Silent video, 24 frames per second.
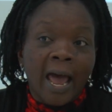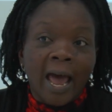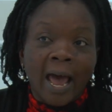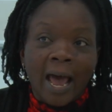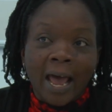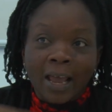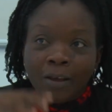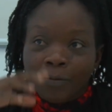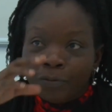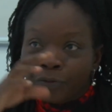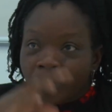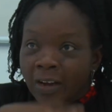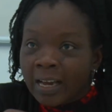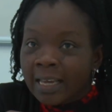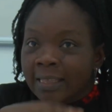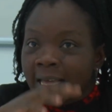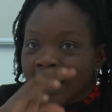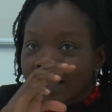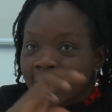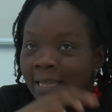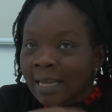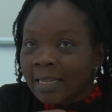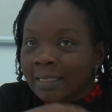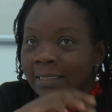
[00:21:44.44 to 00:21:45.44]
I find
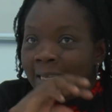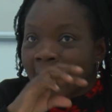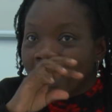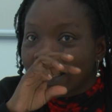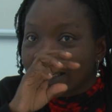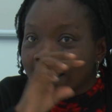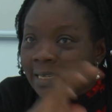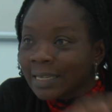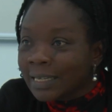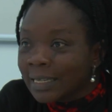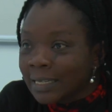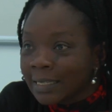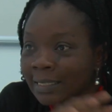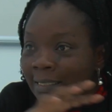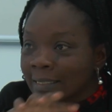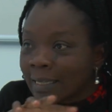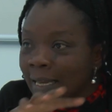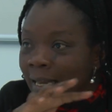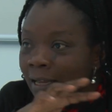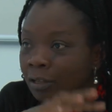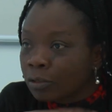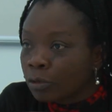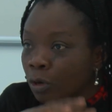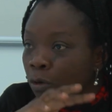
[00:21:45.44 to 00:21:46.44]
that that's an
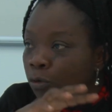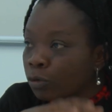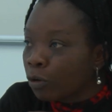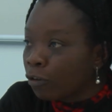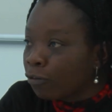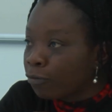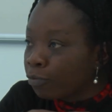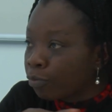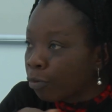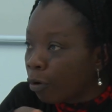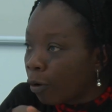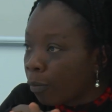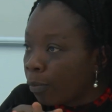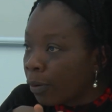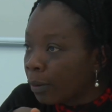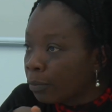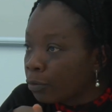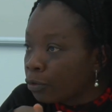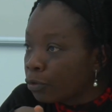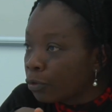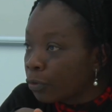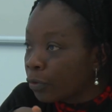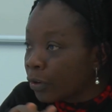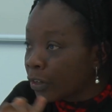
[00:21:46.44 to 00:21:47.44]
easier sort of
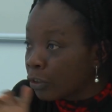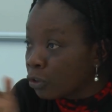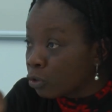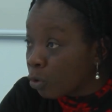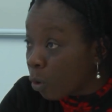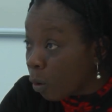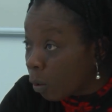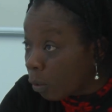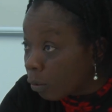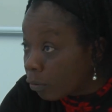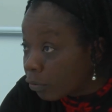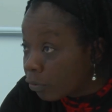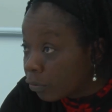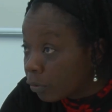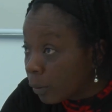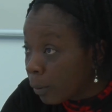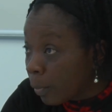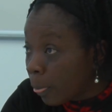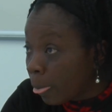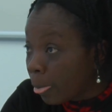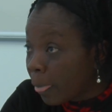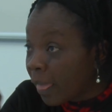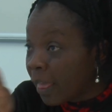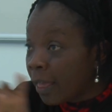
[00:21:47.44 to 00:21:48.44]
problem to resolve.
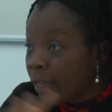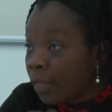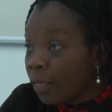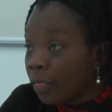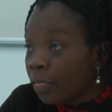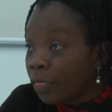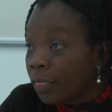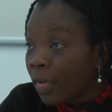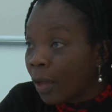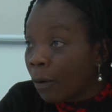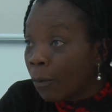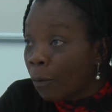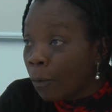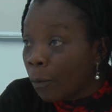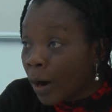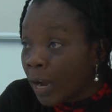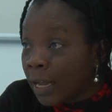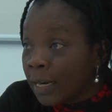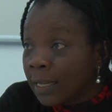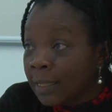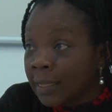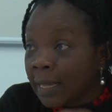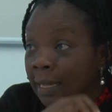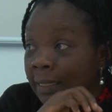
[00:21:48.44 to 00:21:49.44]
The
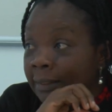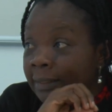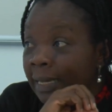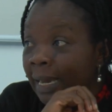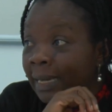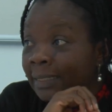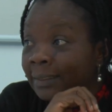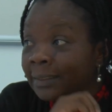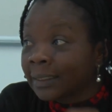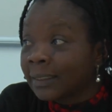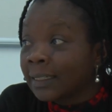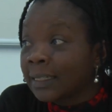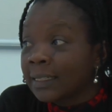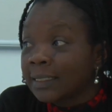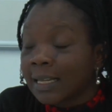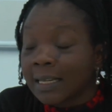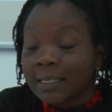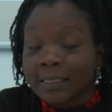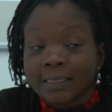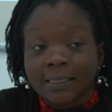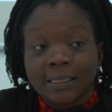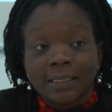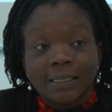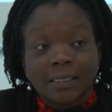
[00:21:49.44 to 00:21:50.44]
one that I didn't
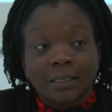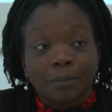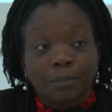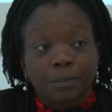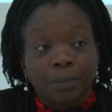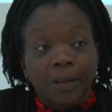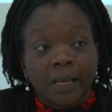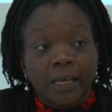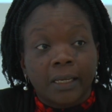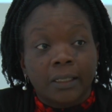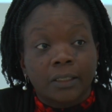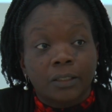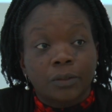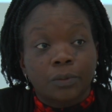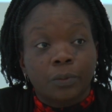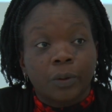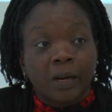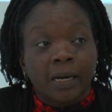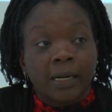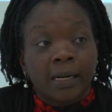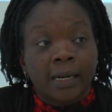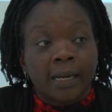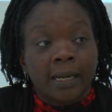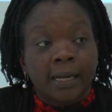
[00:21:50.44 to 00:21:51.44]
anticipate
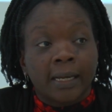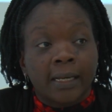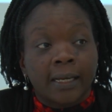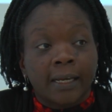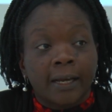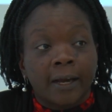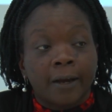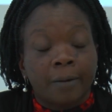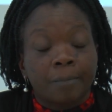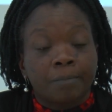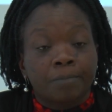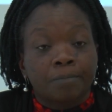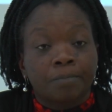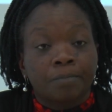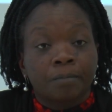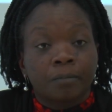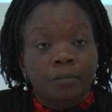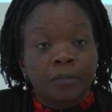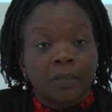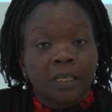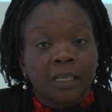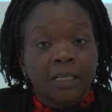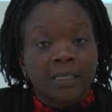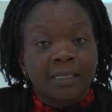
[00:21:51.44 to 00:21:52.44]
when I
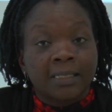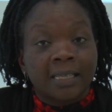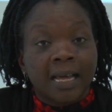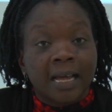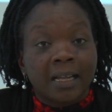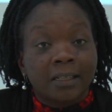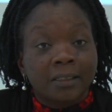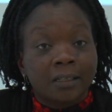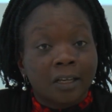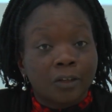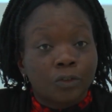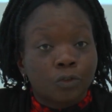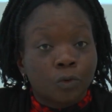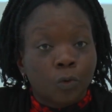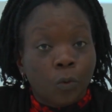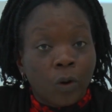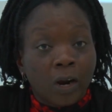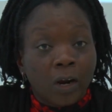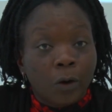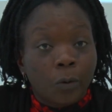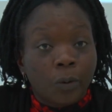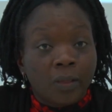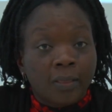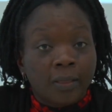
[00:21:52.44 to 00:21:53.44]
started to
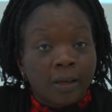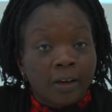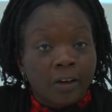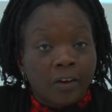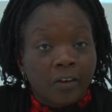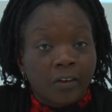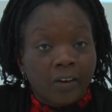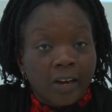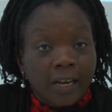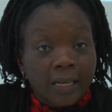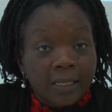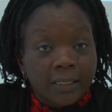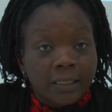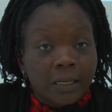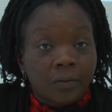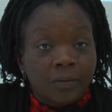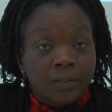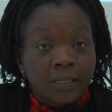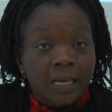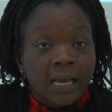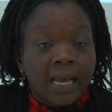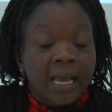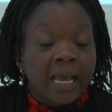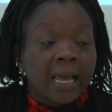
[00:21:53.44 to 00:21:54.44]
work with the
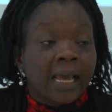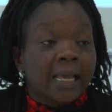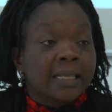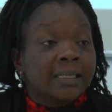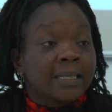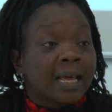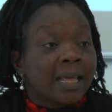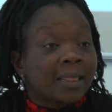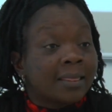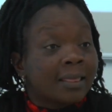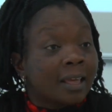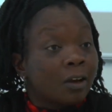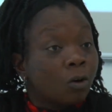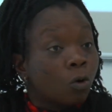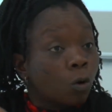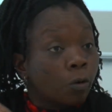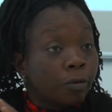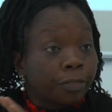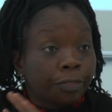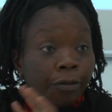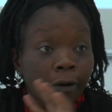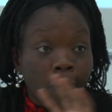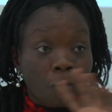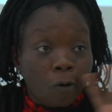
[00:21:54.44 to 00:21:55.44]
creatives is that they
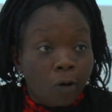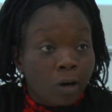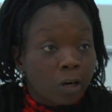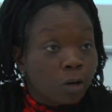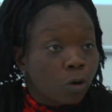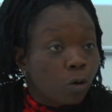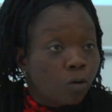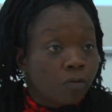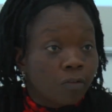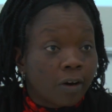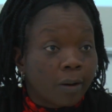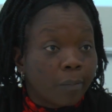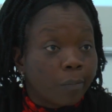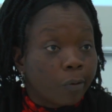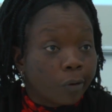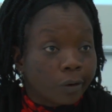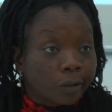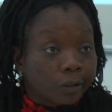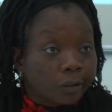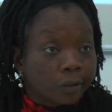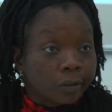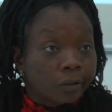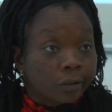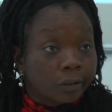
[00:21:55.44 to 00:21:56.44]
go thoroughly
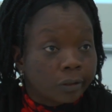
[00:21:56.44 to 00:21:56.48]
overboard.